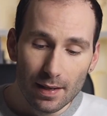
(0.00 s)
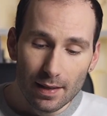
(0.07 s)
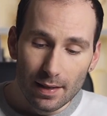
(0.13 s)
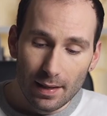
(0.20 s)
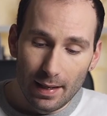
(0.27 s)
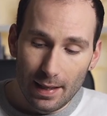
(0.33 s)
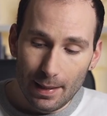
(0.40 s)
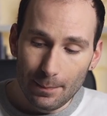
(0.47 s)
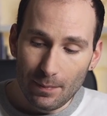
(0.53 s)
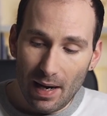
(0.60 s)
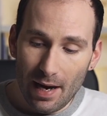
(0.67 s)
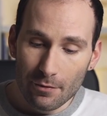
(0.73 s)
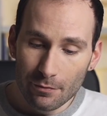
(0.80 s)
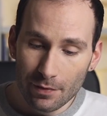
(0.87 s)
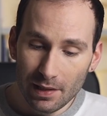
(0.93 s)

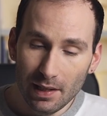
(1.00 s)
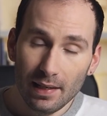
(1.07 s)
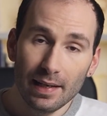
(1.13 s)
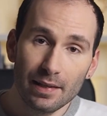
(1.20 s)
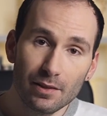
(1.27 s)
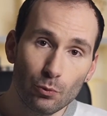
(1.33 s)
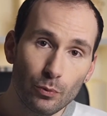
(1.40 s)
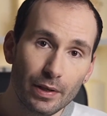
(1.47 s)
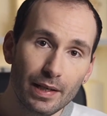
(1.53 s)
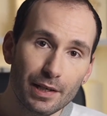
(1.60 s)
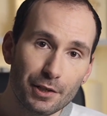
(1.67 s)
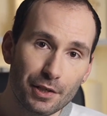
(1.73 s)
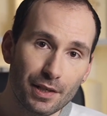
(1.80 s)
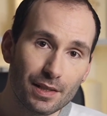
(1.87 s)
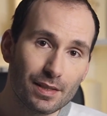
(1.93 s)
I really like the
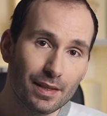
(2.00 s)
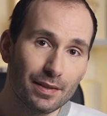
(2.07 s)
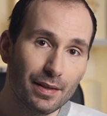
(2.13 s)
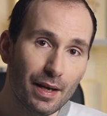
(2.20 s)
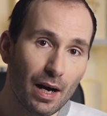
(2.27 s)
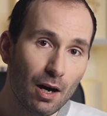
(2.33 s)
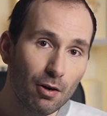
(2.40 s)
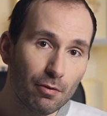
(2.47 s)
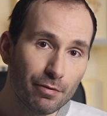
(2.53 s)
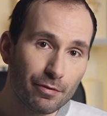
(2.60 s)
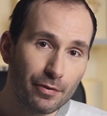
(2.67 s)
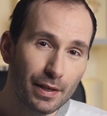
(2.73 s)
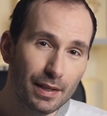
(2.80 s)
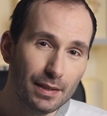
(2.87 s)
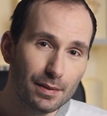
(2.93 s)
worksheets in the
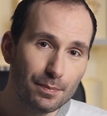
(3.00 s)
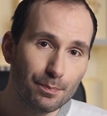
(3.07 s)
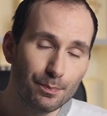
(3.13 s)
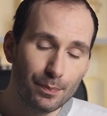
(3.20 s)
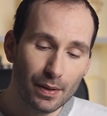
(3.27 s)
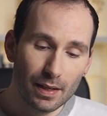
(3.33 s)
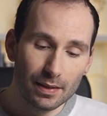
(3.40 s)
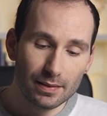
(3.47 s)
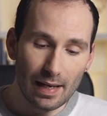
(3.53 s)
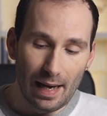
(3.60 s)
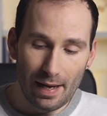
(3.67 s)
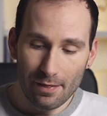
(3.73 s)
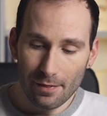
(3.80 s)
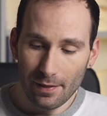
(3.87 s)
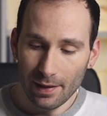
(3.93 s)
Alfred, but
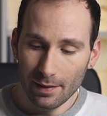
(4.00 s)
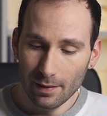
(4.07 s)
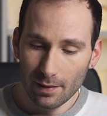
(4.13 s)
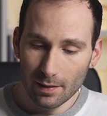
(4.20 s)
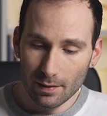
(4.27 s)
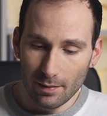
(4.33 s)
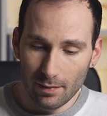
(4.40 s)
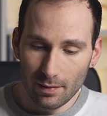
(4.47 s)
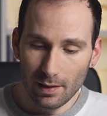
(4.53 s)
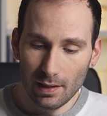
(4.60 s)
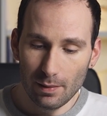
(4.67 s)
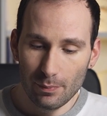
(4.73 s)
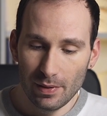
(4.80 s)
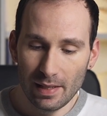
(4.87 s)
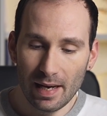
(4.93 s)
I think
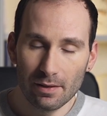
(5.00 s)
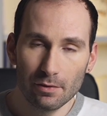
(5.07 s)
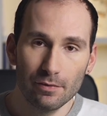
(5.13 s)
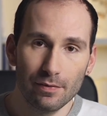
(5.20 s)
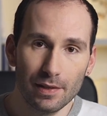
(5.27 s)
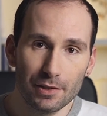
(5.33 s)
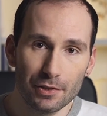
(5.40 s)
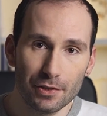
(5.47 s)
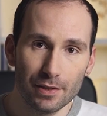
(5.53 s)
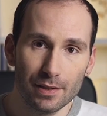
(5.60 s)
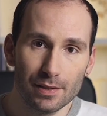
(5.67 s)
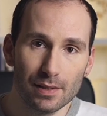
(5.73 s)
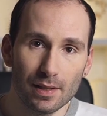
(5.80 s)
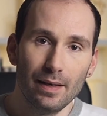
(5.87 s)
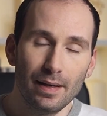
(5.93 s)
the Piano
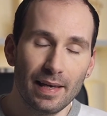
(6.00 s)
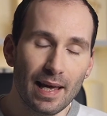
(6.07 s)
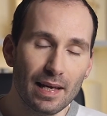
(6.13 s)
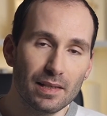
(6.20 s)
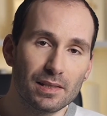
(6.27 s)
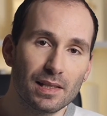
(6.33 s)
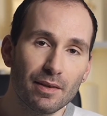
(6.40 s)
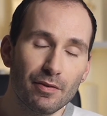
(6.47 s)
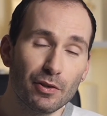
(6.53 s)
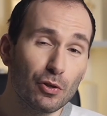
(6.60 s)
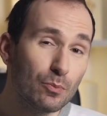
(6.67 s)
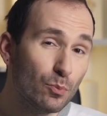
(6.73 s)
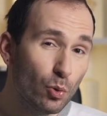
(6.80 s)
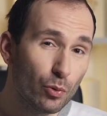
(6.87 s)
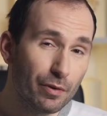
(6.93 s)
Adventures, again, is giving you
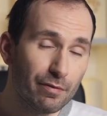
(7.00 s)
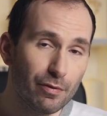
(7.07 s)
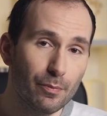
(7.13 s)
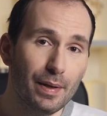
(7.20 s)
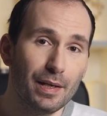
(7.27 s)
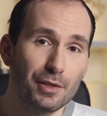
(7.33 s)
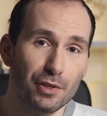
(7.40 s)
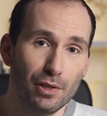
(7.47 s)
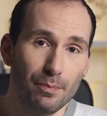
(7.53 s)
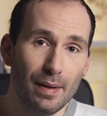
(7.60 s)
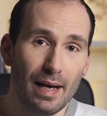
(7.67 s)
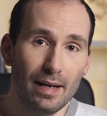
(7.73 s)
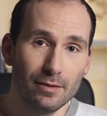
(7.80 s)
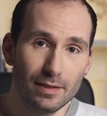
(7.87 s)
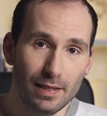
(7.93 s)
more information
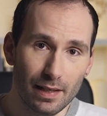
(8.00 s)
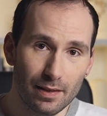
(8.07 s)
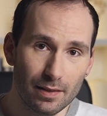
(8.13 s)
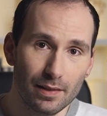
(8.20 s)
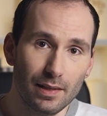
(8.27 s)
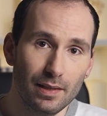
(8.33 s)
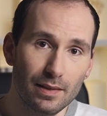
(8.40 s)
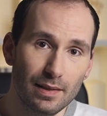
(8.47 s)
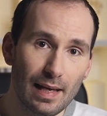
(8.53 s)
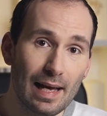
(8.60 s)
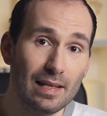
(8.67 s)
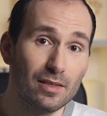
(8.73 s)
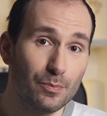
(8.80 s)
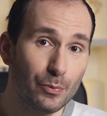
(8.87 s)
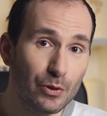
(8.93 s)
about technique
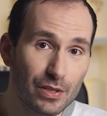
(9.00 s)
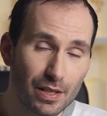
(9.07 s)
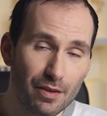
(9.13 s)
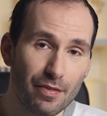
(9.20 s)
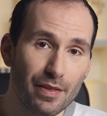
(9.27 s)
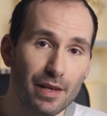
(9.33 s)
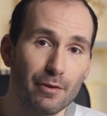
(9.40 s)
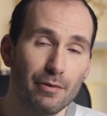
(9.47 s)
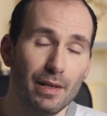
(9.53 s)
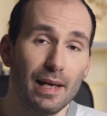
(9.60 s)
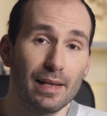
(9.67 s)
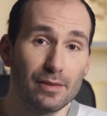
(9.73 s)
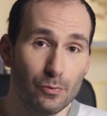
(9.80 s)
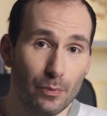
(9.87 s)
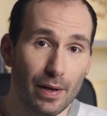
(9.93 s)
and music theory
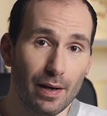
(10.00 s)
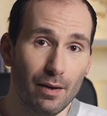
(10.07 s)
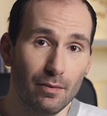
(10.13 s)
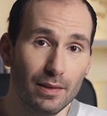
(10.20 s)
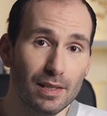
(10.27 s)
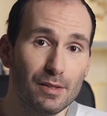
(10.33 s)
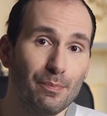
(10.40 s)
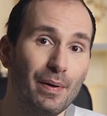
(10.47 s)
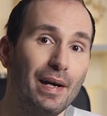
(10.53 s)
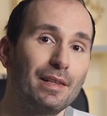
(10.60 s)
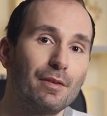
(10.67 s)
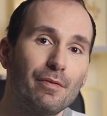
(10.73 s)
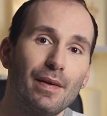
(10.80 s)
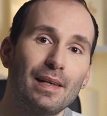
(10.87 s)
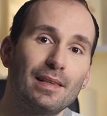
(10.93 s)
as well, despite
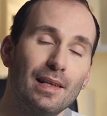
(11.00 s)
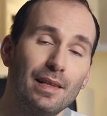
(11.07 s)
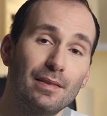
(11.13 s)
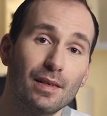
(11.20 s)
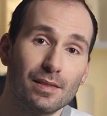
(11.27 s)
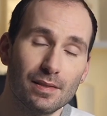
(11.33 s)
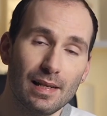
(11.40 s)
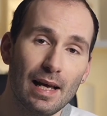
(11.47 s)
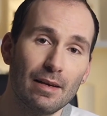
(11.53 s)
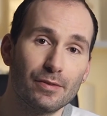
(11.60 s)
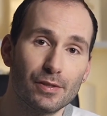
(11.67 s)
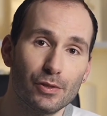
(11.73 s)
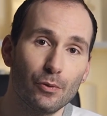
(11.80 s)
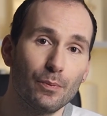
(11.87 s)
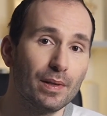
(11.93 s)
the fact that it doesn't have
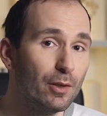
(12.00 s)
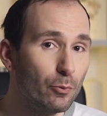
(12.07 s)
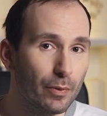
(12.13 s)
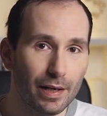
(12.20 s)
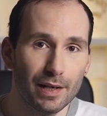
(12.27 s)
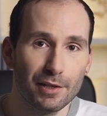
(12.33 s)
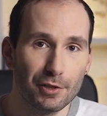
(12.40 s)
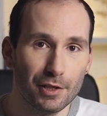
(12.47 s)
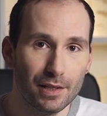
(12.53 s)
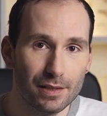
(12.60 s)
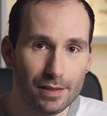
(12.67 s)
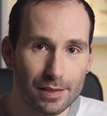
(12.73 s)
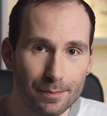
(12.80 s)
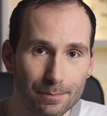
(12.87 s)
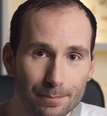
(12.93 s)
so many
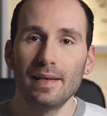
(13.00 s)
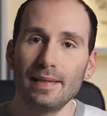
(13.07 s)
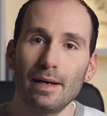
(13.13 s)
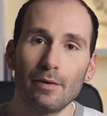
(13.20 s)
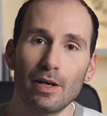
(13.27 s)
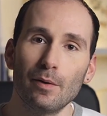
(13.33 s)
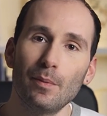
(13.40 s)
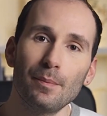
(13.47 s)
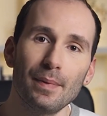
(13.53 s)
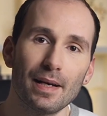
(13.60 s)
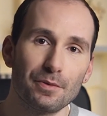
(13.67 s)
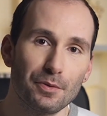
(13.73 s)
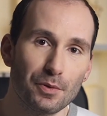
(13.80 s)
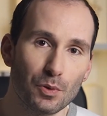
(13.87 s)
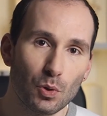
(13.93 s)
worksheets. Now, coming back
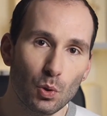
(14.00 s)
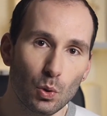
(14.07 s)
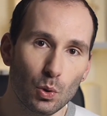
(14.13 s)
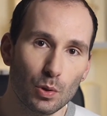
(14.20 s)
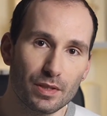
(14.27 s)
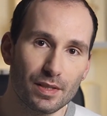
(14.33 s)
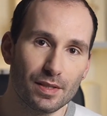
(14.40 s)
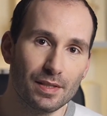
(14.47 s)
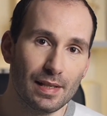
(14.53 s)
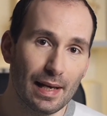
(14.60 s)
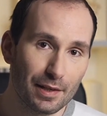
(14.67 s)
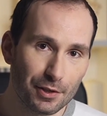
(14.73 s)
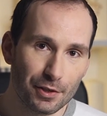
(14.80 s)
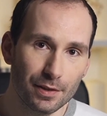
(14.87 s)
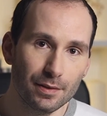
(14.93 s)
to the chords
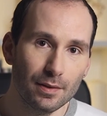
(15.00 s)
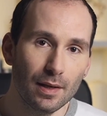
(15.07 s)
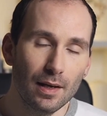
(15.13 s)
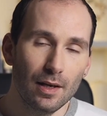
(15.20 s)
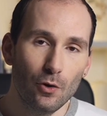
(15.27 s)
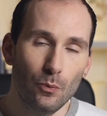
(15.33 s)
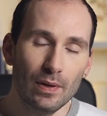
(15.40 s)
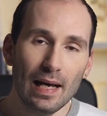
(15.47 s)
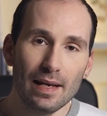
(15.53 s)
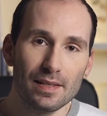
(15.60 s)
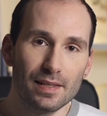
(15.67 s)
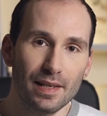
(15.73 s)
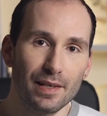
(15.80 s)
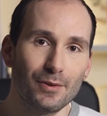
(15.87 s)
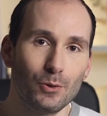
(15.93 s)
section, when I
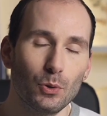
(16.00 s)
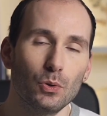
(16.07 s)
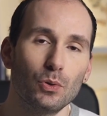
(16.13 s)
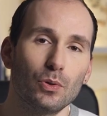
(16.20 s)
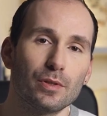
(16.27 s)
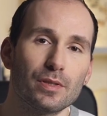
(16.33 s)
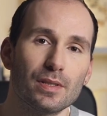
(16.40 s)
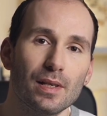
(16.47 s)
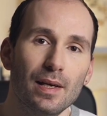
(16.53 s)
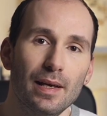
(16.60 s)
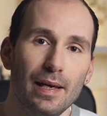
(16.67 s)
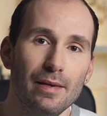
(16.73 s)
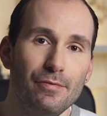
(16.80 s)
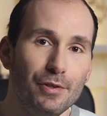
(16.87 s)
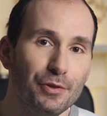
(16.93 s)
say chords,
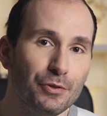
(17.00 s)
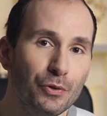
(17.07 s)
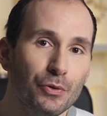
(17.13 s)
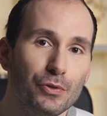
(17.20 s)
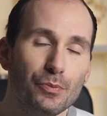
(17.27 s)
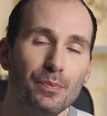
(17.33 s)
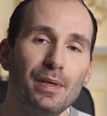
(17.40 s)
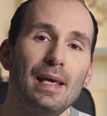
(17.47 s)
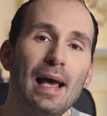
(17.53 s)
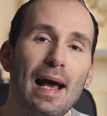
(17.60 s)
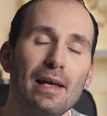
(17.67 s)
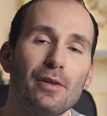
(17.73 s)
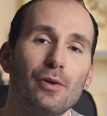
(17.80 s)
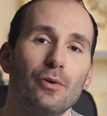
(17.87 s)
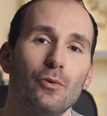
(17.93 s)
if you're new to
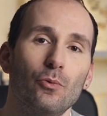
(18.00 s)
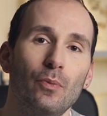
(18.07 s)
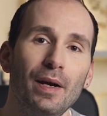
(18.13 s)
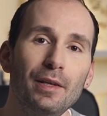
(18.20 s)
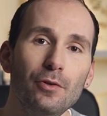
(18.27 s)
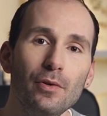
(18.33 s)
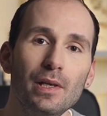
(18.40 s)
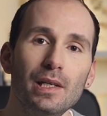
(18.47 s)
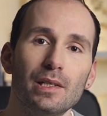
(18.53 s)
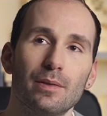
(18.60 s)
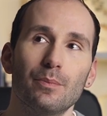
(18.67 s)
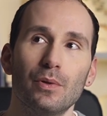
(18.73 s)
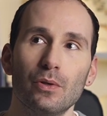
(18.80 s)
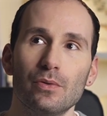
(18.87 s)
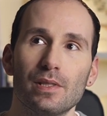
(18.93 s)
piano, when you hear
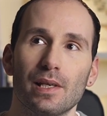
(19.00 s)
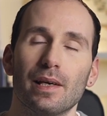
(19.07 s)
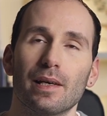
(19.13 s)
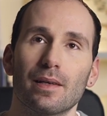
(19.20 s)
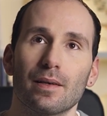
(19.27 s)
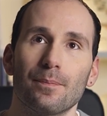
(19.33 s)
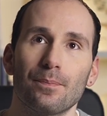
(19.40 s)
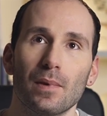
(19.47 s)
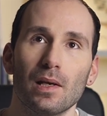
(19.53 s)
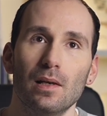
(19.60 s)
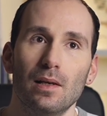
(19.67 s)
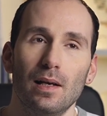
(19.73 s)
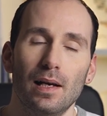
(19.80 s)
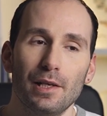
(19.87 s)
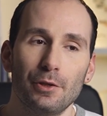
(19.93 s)
music,
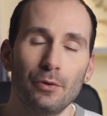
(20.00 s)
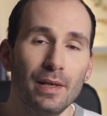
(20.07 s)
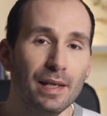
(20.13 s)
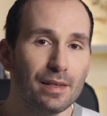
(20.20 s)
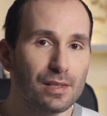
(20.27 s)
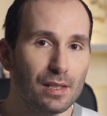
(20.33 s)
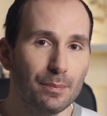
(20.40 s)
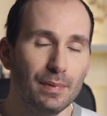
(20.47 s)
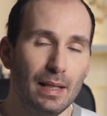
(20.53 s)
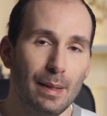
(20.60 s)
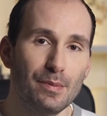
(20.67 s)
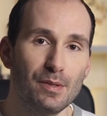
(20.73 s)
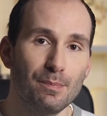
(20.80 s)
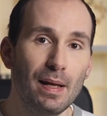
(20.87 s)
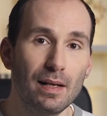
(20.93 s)
you hear
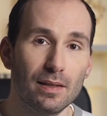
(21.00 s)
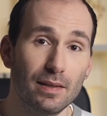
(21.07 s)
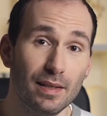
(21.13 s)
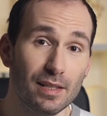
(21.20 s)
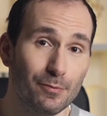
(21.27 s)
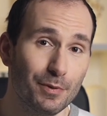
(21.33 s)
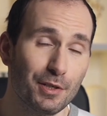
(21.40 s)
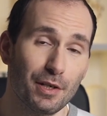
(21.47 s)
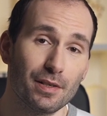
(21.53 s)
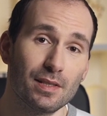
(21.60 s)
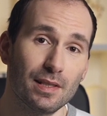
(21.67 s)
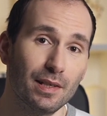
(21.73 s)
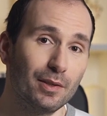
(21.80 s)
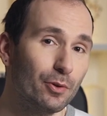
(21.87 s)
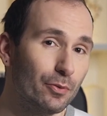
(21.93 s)
sometimes melodies, which are
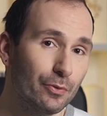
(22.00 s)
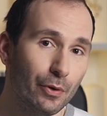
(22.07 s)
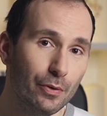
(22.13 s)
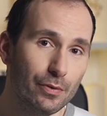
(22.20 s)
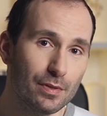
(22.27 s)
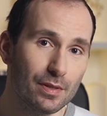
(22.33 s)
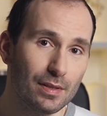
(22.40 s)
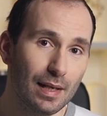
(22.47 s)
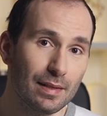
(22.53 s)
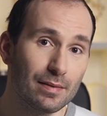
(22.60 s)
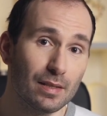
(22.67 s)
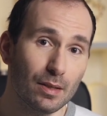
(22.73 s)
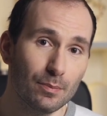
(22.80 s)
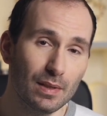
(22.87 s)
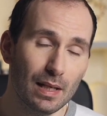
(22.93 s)
single notes, and
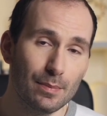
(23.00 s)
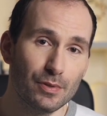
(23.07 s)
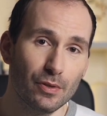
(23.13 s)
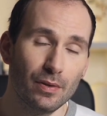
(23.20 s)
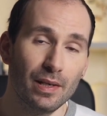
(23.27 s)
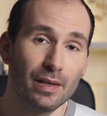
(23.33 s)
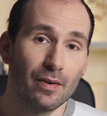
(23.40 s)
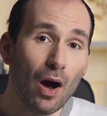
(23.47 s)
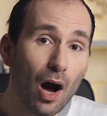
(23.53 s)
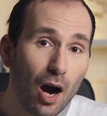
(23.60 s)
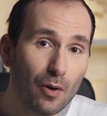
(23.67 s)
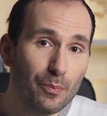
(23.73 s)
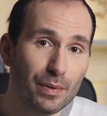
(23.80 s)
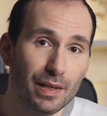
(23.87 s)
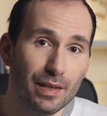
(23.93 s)
sometimes you hear
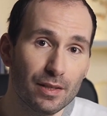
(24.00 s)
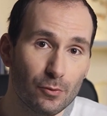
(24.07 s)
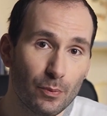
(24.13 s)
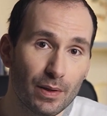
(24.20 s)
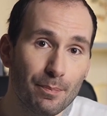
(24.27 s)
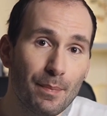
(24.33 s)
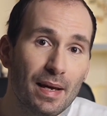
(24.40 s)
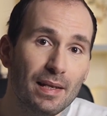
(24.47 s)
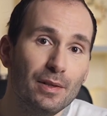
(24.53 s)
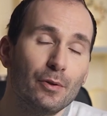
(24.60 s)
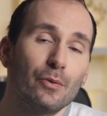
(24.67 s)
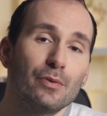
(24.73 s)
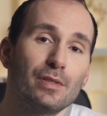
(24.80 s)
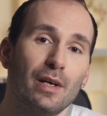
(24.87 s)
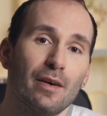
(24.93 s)
harmonies when many
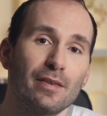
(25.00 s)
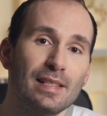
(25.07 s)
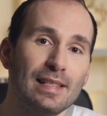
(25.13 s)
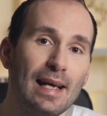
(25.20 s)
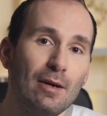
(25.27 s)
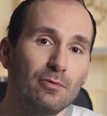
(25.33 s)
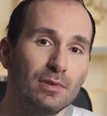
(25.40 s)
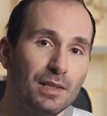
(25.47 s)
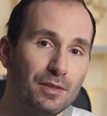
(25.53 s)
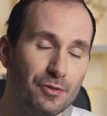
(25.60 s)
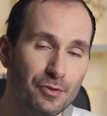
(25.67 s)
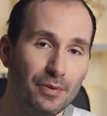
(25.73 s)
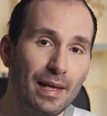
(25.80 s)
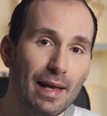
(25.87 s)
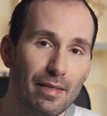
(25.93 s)
notes are sounded
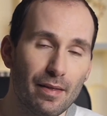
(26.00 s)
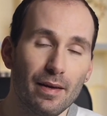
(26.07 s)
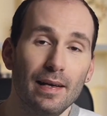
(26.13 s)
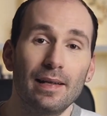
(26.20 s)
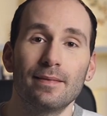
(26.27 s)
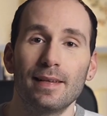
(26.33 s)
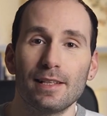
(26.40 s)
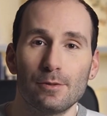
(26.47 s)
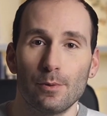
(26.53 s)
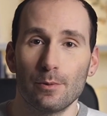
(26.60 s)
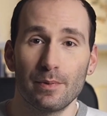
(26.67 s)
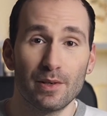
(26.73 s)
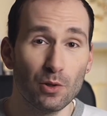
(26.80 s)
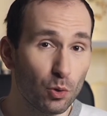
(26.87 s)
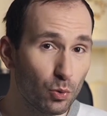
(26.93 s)
together, and that's what
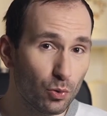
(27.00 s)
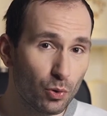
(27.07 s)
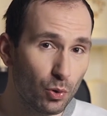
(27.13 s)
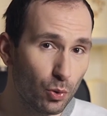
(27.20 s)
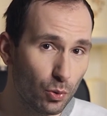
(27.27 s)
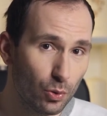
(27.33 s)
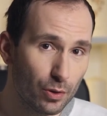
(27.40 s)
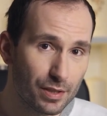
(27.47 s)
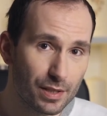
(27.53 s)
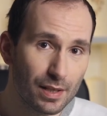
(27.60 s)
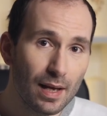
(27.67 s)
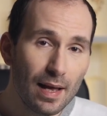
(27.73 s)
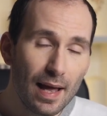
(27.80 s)
we call chords.